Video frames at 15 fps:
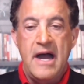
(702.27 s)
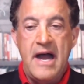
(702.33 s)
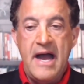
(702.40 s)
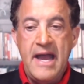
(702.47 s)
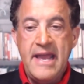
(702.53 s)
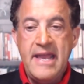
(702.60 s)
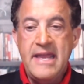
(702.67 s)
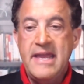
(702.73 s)

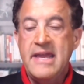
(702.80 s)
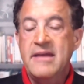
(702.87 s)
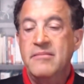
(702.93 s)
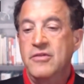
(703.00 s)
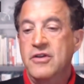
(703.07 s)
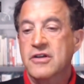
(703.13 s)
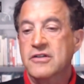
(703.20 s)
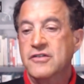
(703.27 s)
I
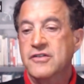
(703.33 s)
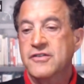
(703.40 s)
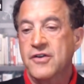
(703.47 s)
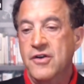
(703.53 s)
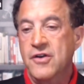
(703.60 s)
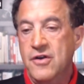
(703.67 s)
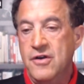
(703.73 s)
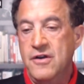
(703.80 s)
am
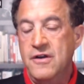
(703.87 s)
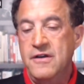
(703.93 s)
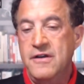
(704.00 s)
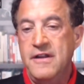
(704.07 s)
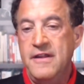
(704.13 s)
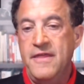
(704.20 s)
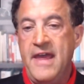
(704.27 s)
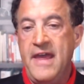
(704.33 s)

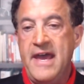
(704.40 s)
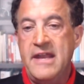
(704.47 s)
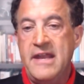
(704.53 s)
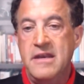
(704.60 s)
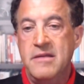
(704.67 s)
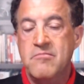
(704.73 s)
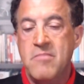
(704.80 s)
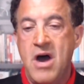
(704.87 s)
concerned
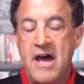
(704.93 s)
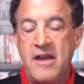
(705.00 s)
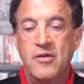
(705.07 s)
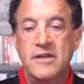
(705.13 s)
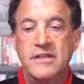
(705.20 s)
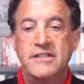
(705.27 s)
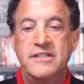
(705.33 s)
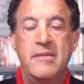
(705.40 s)
that
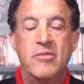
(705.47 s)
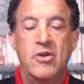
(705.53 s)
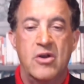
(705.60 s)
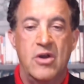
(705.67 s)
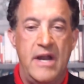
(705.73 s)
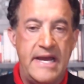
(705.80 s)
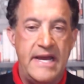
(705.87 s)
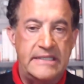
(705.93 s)
moderate
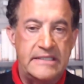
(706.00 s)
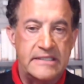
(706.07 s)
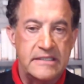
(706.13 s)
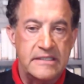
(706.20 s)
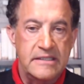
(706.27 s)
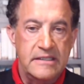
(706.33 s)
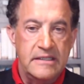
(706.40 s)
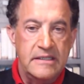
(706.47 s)

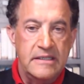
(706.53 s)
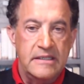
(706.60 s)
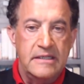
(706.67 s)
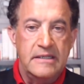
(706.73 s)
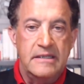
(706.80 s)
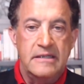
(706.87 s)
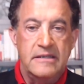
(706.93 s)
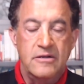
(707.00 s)
Democrats
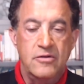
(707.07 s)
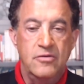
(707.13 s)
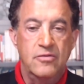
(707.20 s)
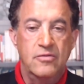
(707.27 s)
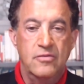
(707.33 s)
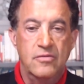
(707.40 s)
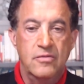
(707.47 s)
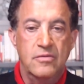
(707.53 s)

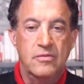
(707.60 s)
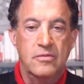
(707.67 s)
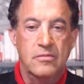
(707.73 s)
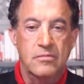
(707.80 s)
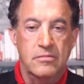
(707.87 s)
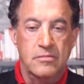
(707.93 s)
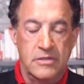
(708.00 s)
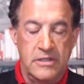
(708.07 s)
who
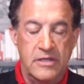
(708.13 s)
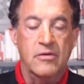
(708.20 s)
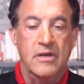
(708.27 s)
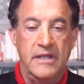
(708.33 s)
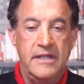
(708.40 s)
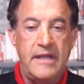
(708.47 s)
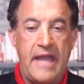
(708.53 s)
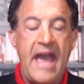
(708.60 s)

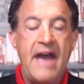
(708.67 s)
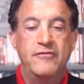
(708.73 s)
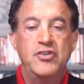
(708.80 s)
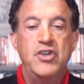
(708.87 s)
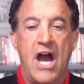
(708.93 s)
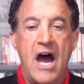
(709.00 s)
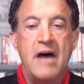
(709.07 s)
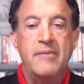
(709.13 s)
literally have
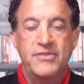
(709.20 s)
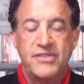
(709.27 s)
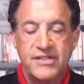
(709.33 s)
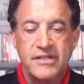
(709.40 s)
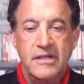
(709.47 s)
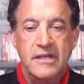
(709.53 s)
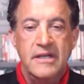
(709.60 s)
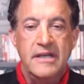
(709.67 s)

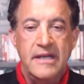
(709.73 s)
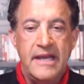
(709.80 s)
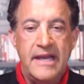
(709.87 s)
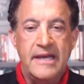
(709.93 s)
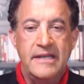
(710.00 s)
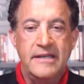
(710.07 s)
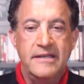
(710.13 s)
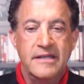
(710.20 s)
jobs
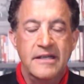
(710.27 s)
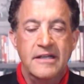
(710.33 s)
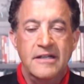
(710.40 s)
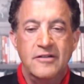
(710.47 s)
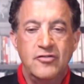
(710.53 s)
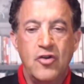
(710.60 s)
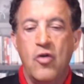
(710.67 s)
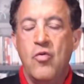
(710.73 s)
and
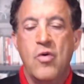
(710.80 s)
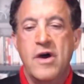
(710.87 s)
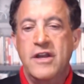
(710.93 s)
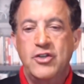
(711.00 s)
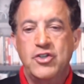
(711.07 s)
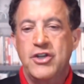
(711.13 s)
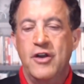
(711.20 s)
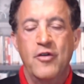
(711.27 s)
don't want
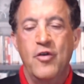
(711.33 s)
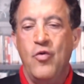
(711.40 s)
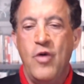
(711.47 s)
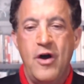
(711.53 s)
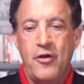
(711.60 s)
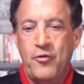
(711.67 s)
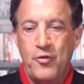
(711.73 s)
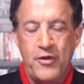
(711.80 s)
to share the
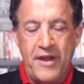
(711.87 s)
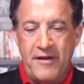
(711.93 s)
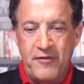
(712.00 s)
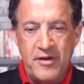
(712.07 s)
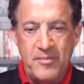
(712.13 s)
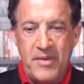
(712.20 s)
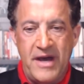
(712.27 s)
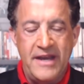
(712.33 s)
wealth with
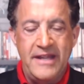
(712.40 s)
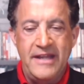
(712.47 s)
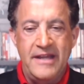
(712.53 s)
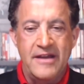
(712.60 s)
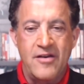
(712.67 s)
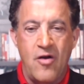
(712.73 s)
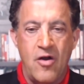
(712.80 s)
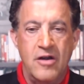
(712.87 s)
everybody
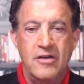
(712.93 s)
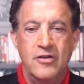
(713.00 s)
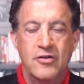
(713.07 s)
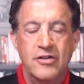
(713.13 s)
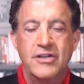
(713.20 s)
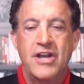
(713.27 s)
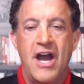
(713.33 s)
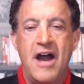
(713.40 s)
and aren't
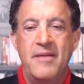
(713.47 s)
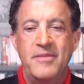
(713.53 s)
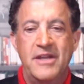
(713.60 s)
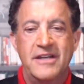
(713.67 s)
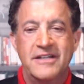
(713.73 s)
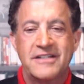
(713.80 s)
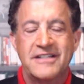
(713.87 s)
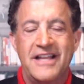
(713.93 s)
good
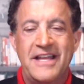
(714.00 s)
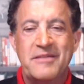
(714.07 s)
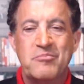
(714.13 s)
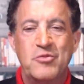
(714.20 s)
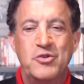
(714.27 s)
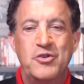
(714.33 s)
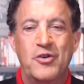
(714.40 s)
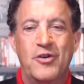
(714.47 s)
communists like
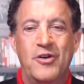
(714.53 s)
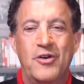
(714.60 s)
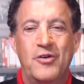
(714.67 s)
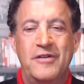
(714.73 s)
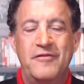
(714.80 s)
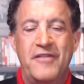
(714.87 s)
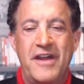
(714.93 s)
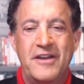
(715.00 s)

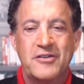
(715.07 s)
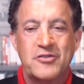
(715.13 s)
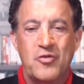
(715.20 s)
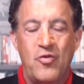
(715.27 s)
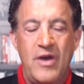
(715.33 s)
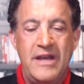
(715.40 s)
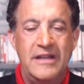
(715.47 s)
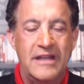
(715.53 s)
Maduro in
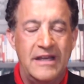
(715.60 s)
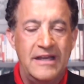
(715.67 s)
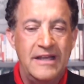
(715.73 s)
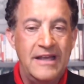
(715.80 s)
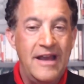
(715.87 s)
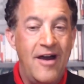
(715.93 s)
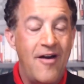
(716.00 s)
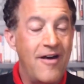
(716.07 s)
Venezuela
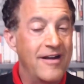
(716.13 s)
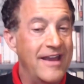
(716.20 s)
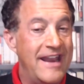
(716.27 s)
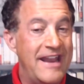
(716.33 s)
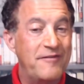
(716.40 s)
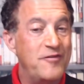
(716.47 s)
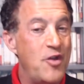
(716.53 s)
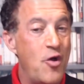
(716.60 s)
are
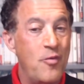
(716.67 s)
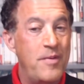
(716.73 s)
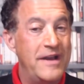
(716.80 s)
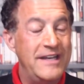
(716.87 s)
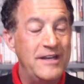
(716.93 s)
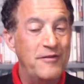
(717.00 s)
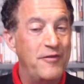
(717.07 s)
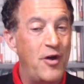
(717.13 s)
going to have
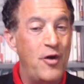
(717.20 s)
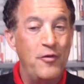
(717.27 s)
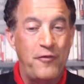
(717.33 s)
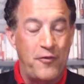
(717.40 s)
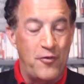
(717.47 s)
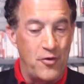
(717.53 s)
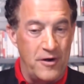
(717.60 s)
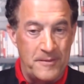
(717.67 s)
nobody to vote
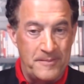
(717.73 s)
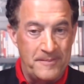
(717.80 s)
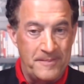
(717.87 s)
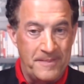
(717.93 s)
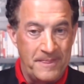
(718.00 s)
for.